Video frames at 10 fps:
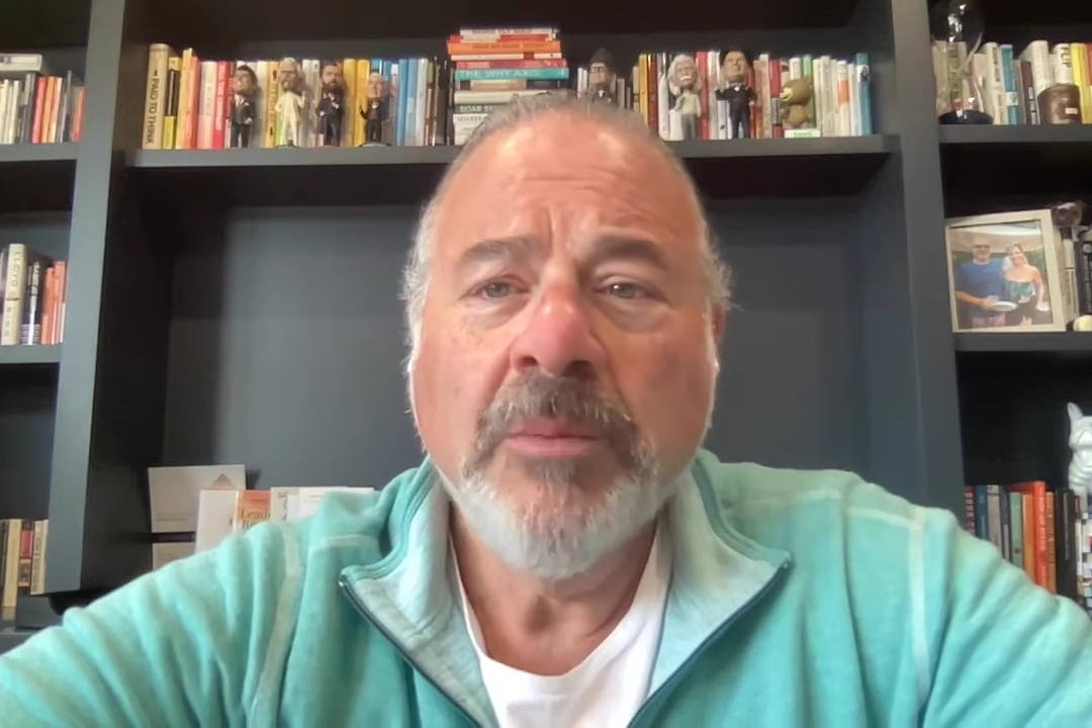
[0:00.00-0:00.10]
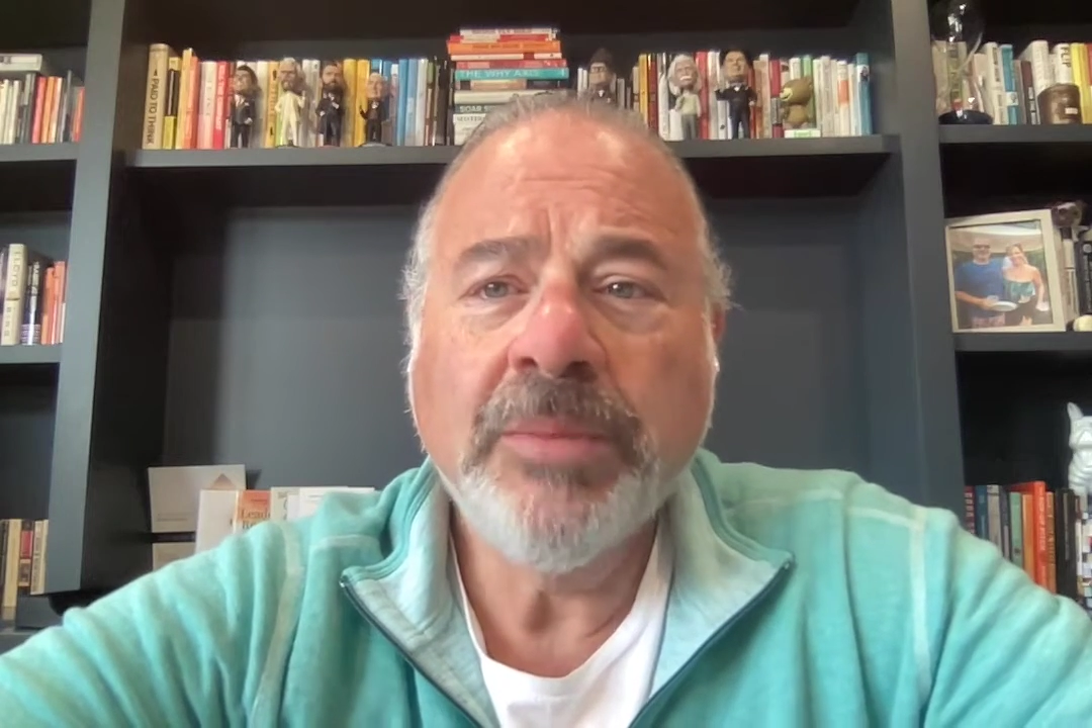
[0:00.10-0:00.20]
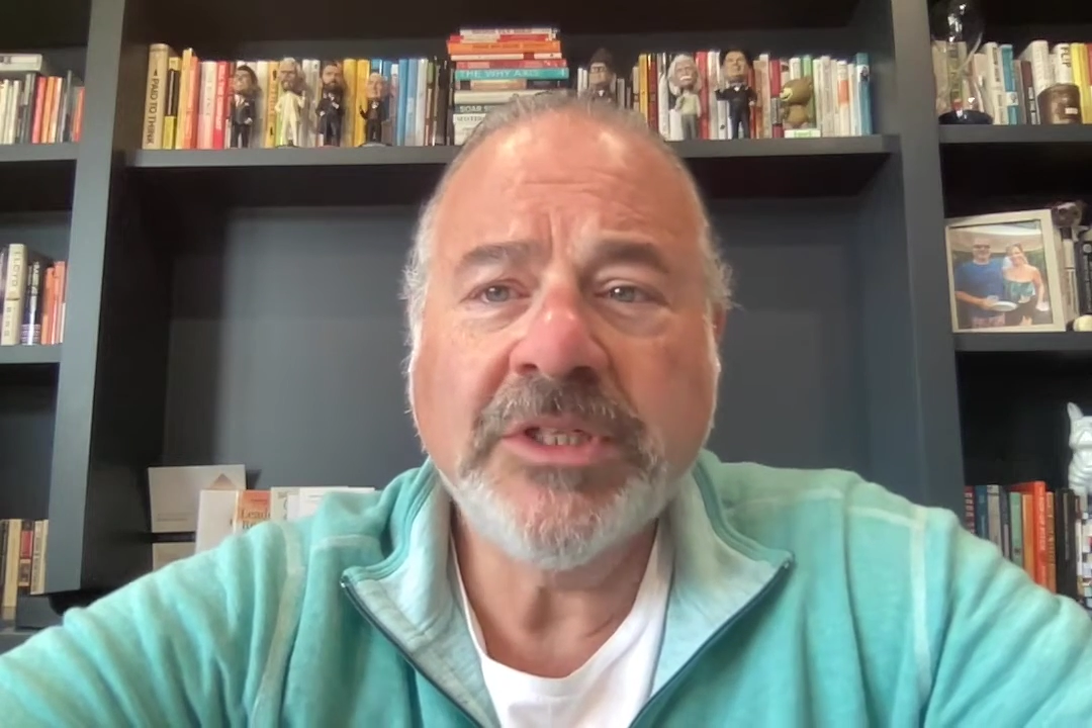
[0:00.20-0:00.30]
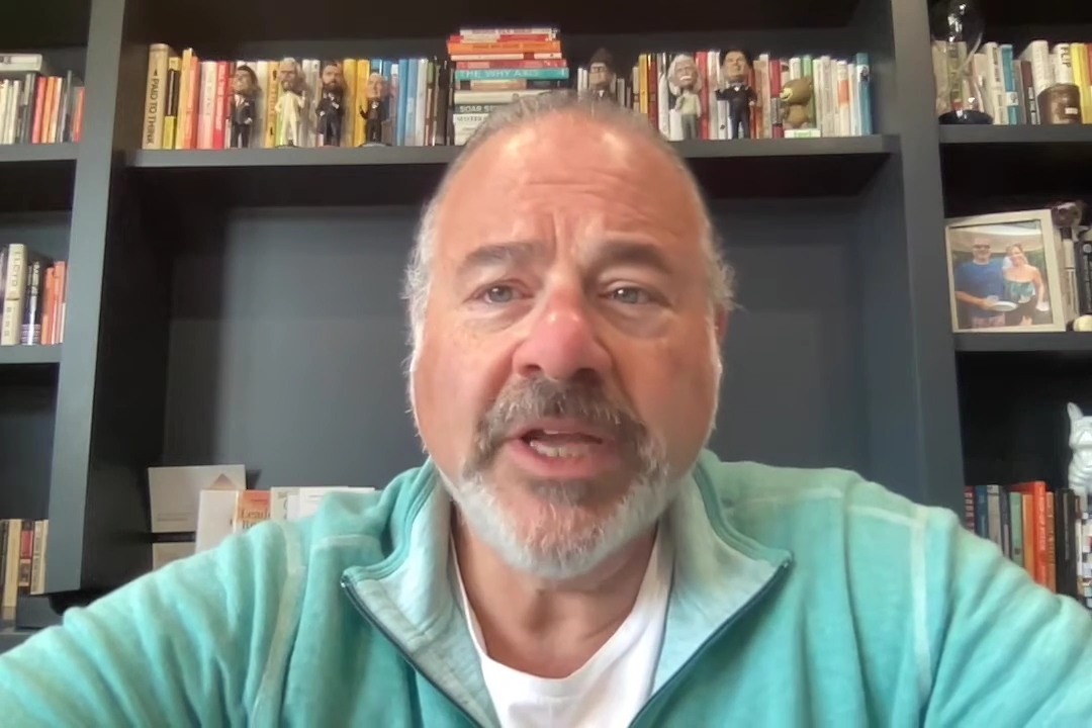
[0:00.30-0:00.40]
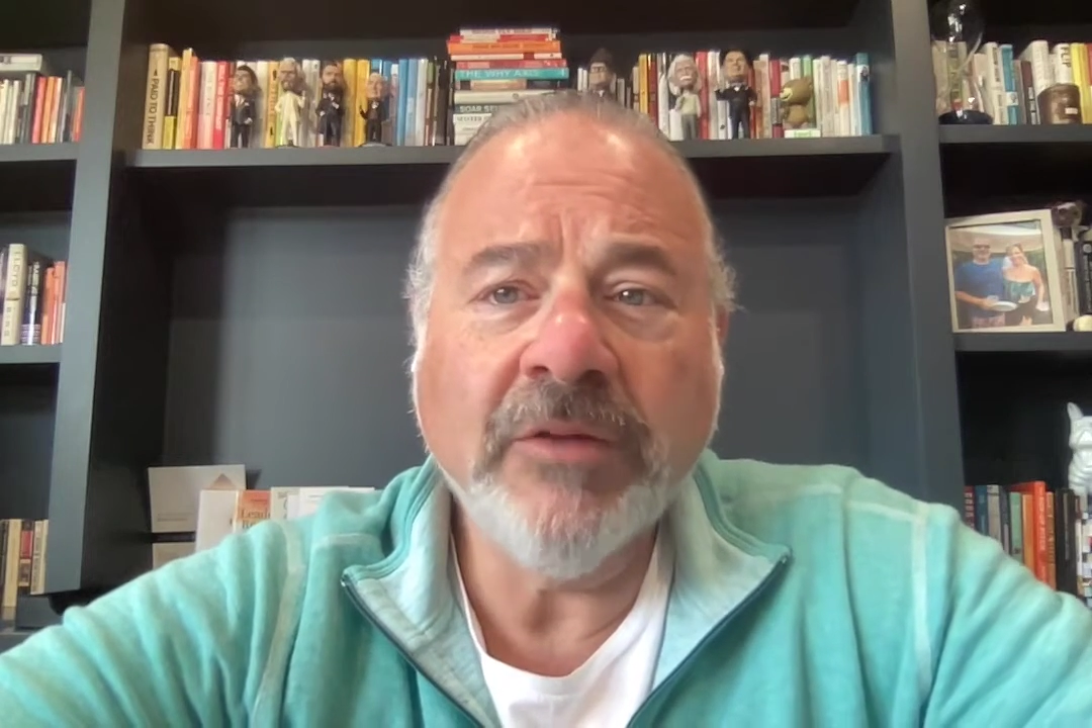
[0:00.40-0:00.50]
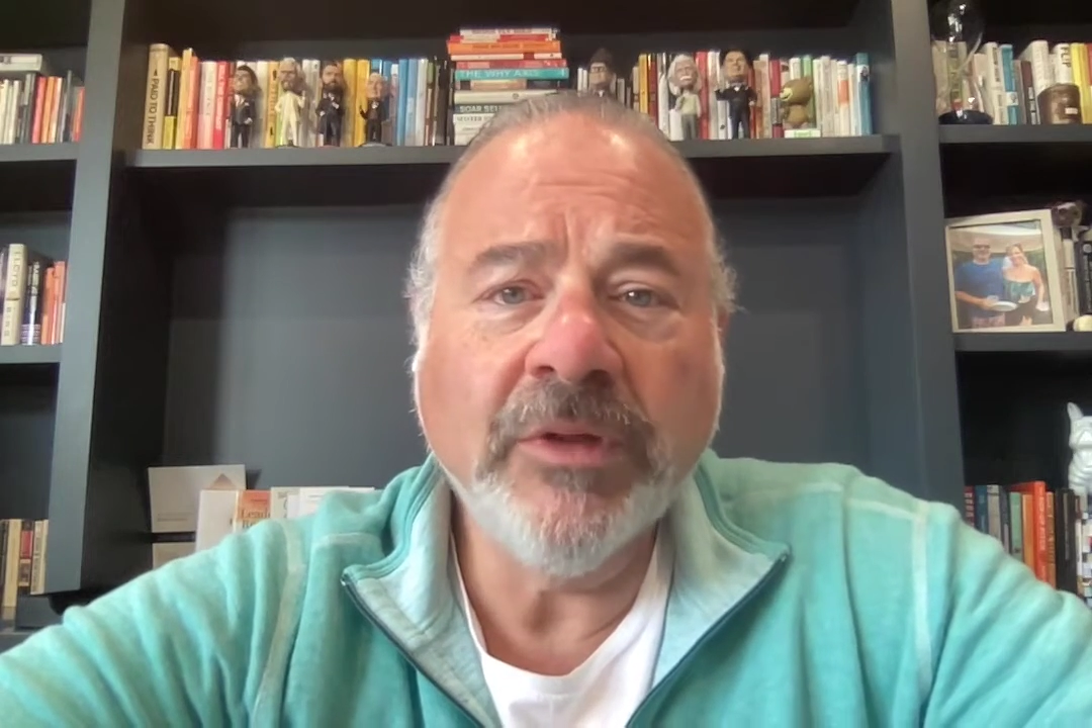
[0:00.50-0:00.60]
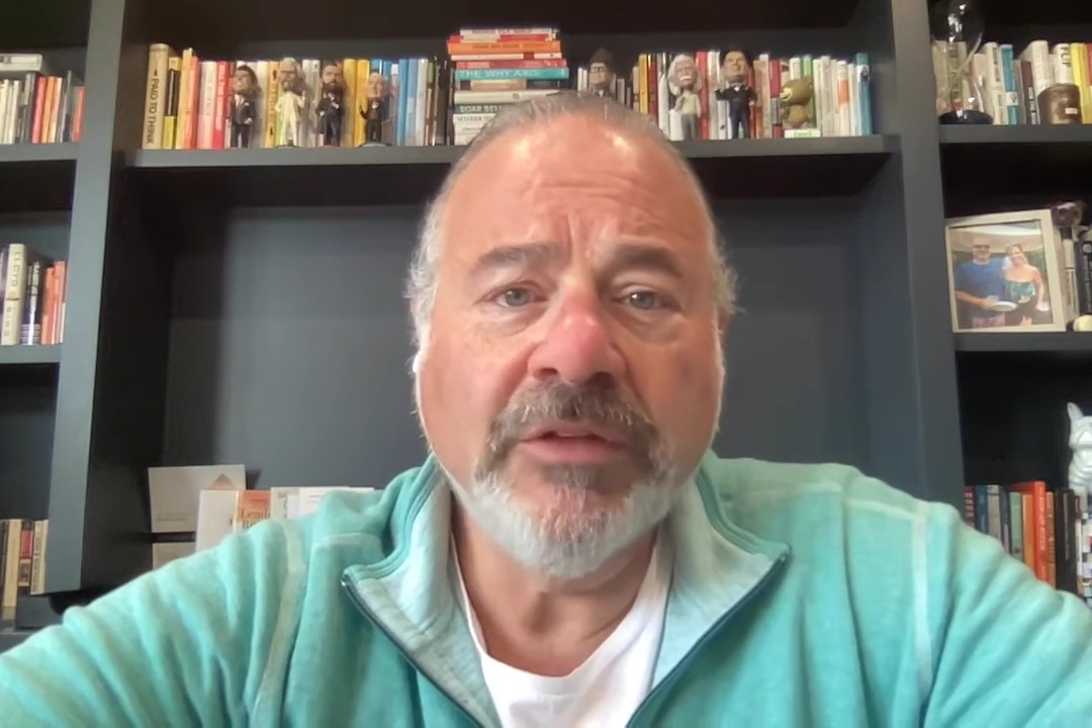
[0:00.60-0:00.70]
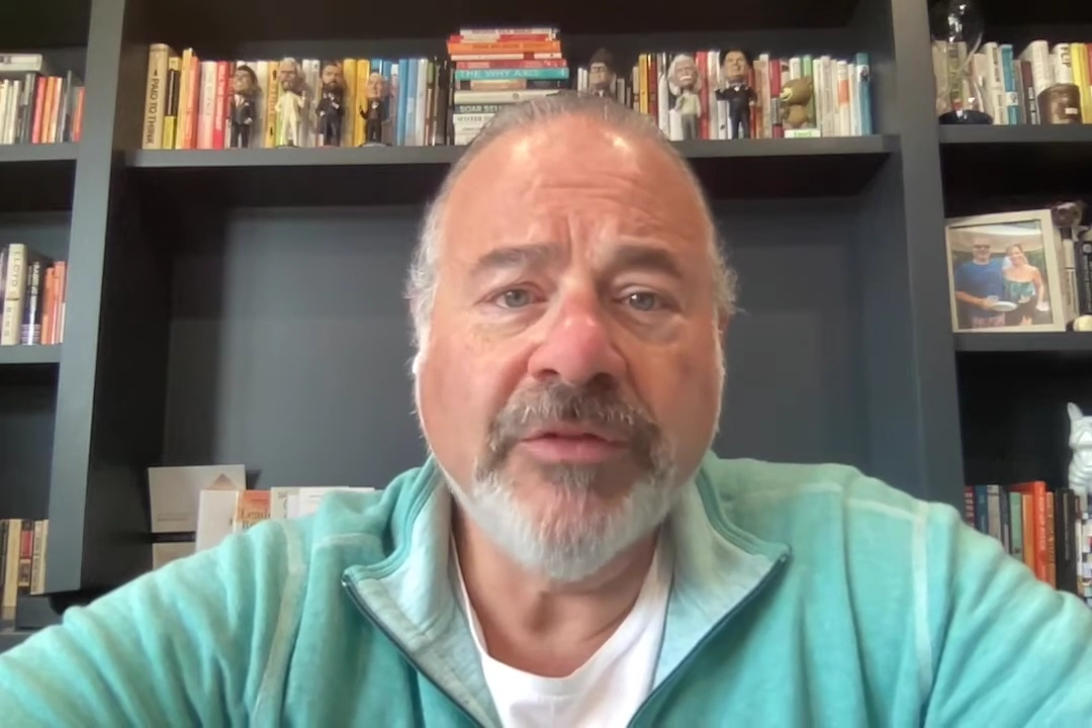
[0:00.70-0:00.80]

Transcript: but to get really